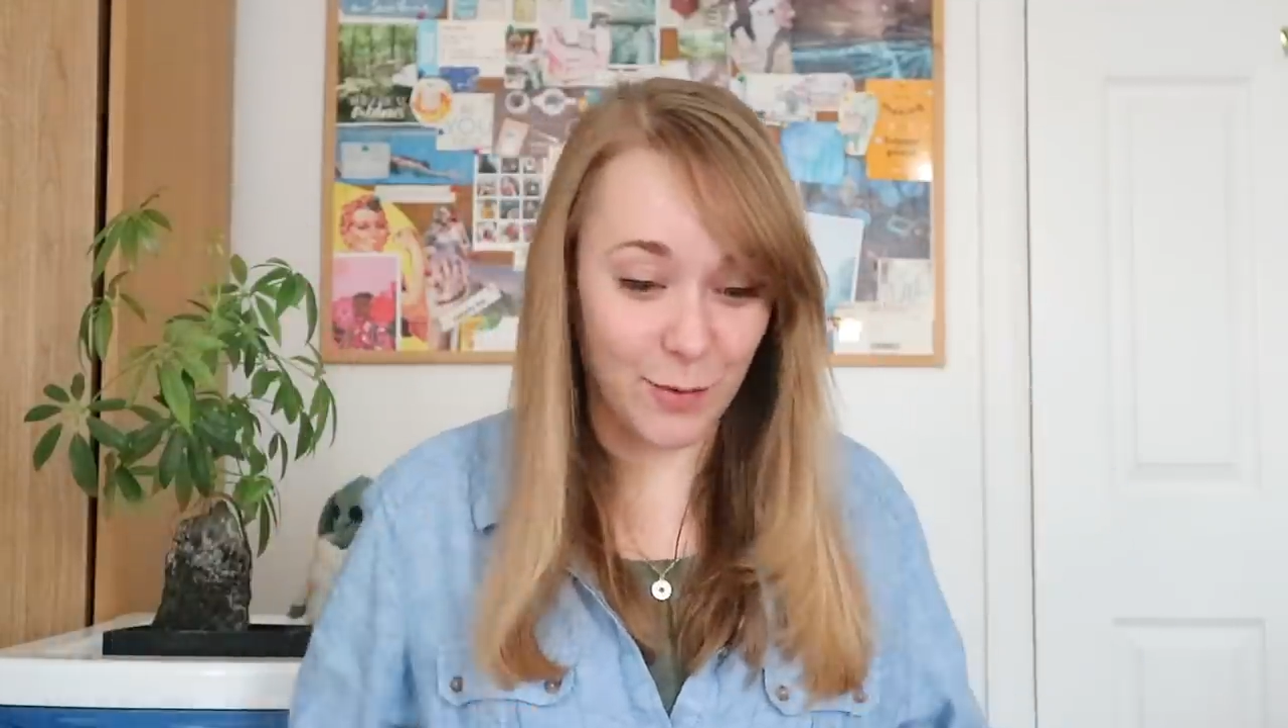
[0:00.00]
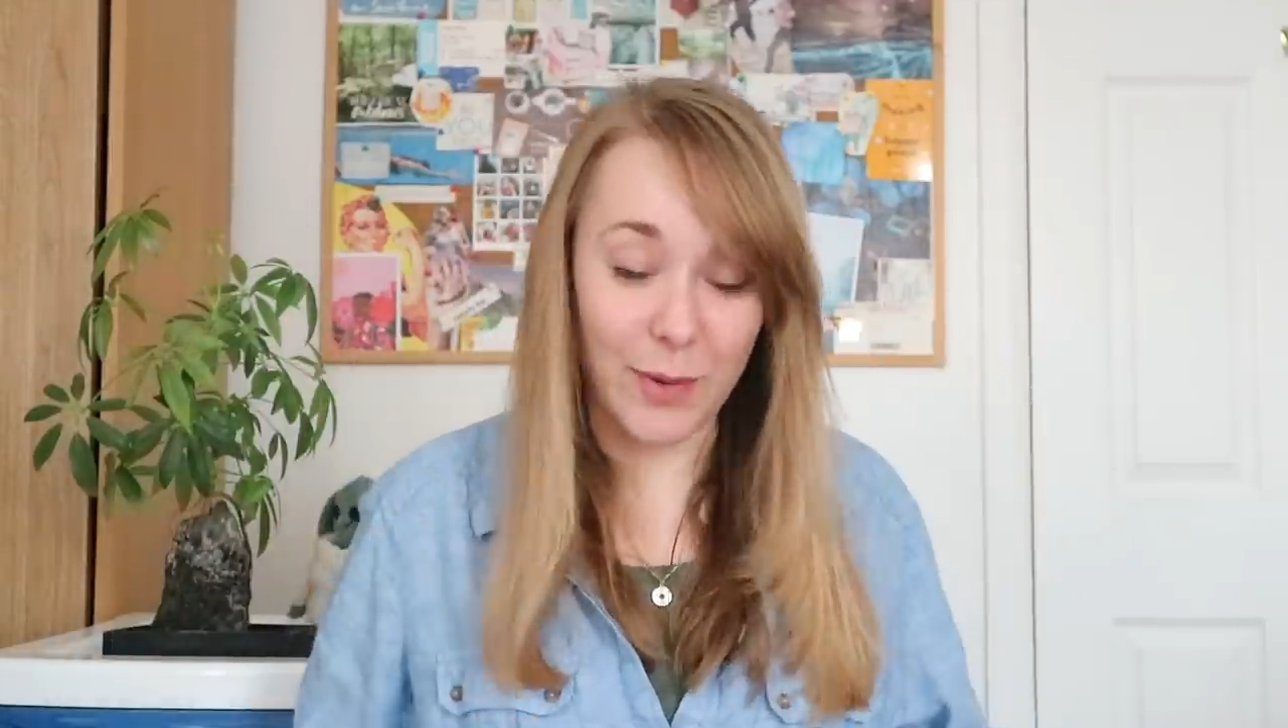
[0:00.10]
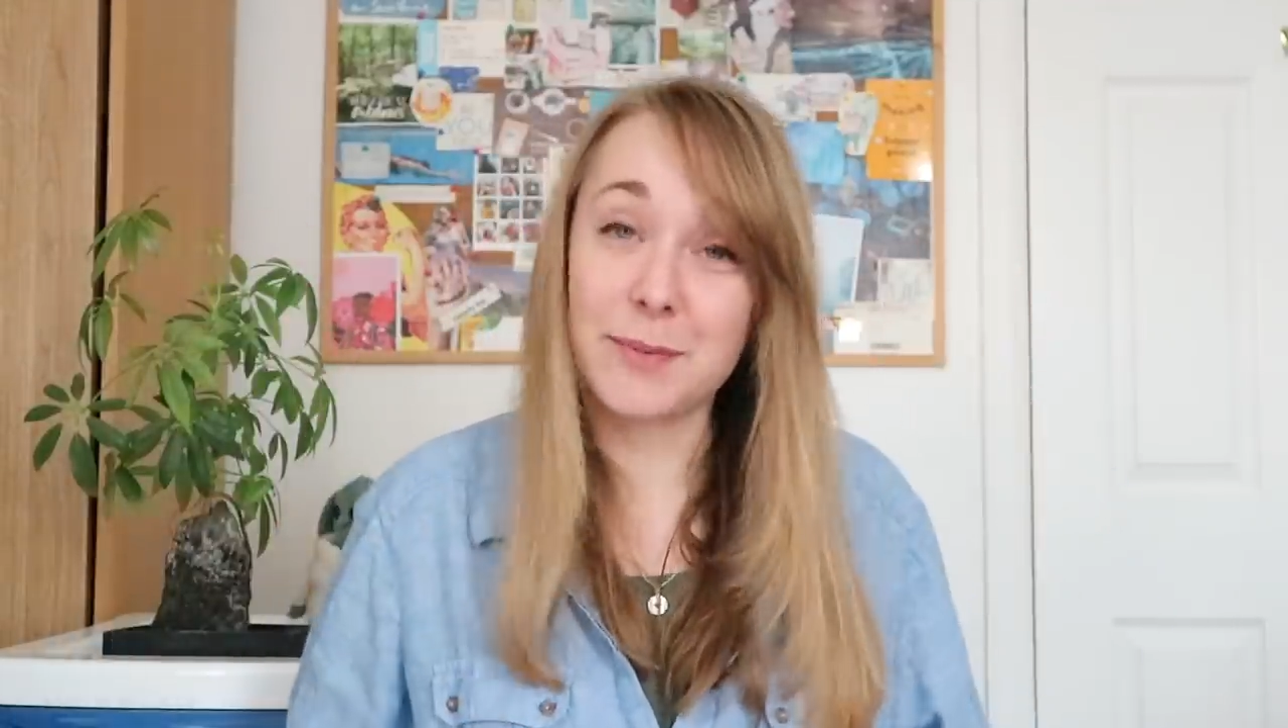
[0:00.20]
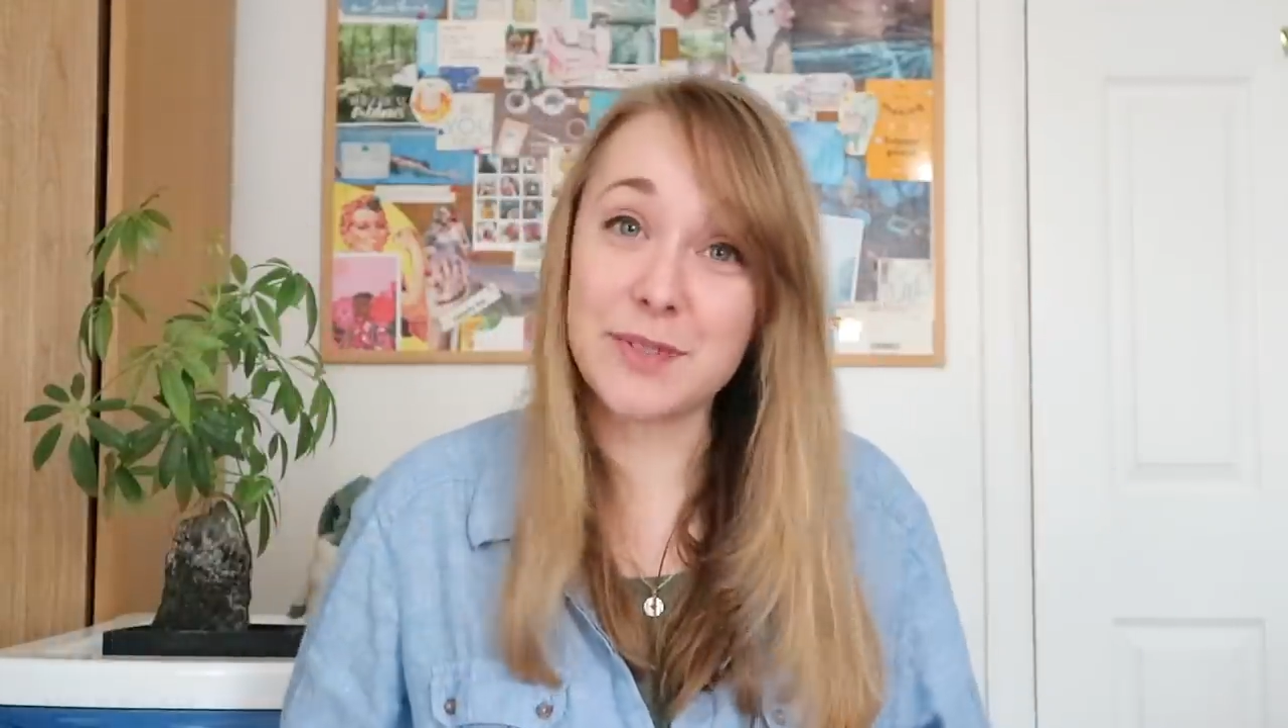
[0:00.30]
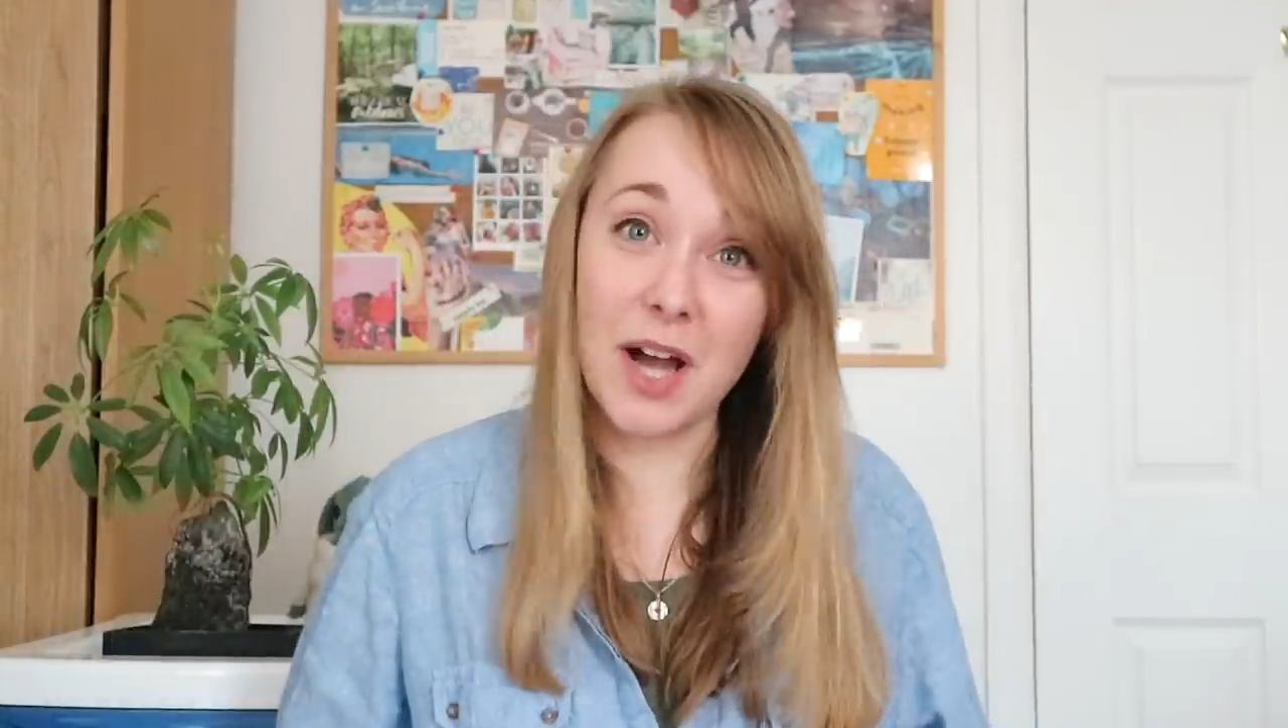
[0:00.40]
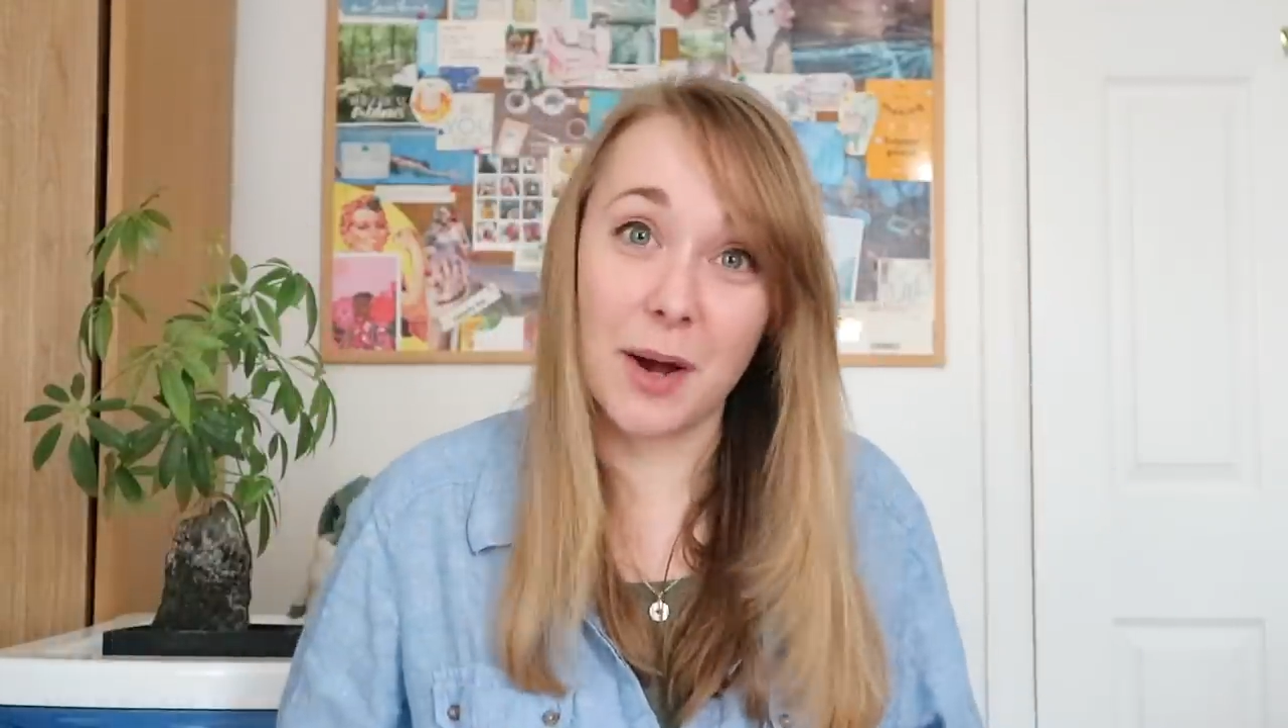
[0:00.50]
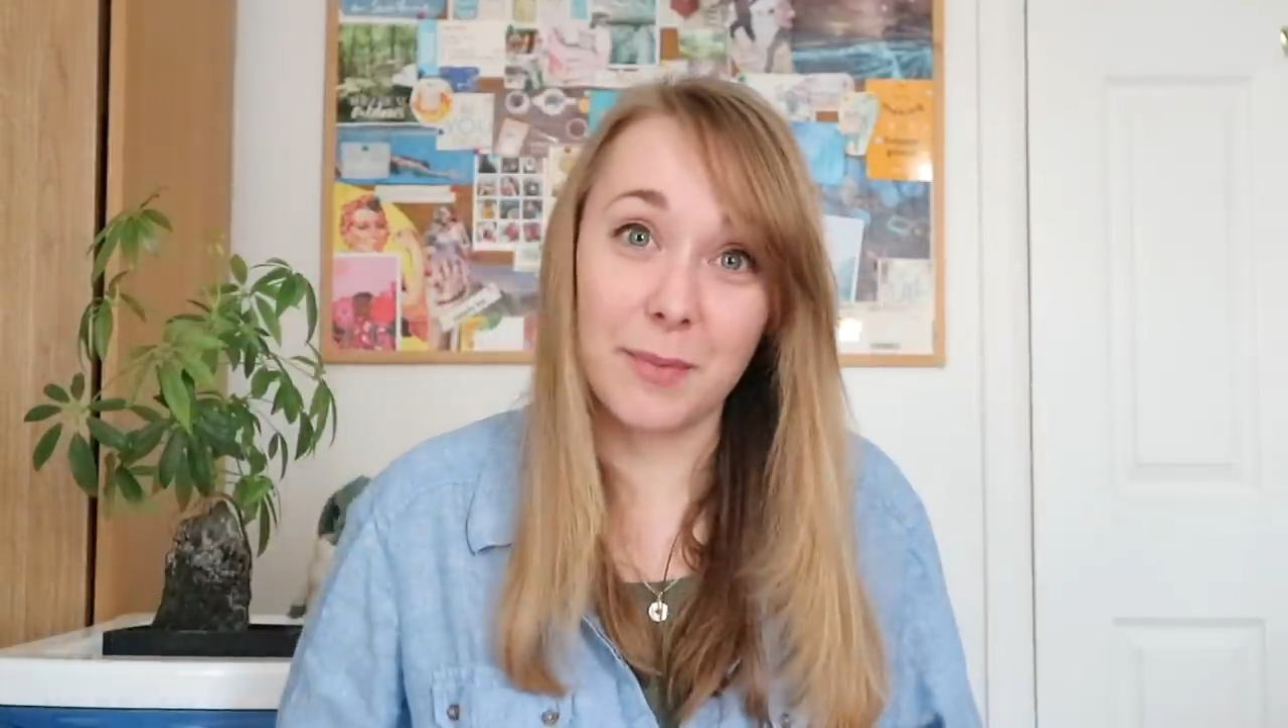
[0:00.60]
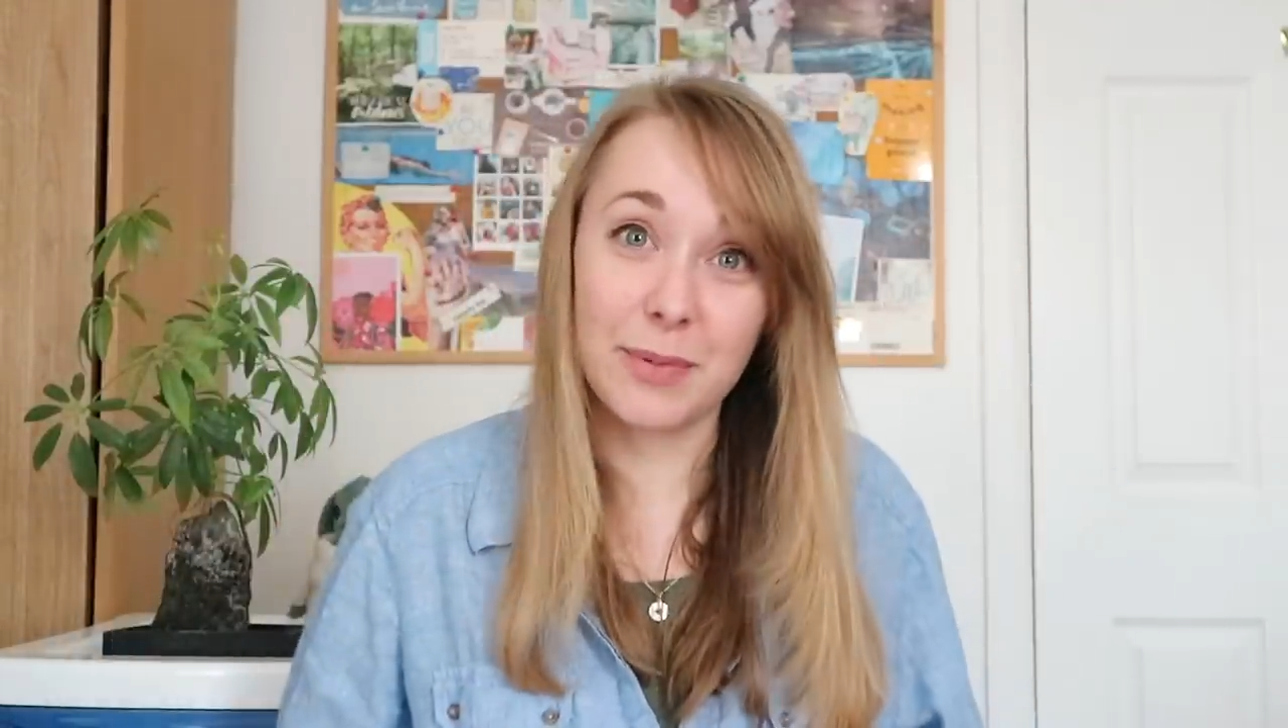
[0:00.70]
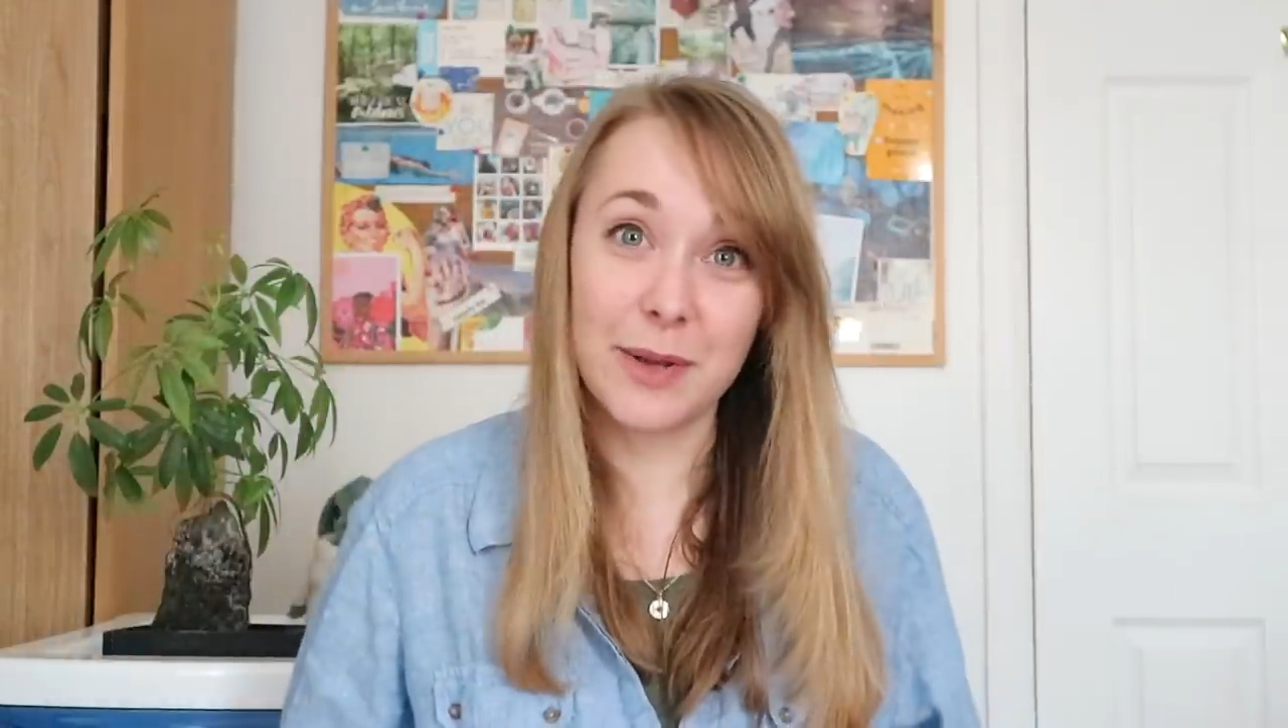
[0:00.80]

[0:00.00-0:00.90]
for Whipped Up.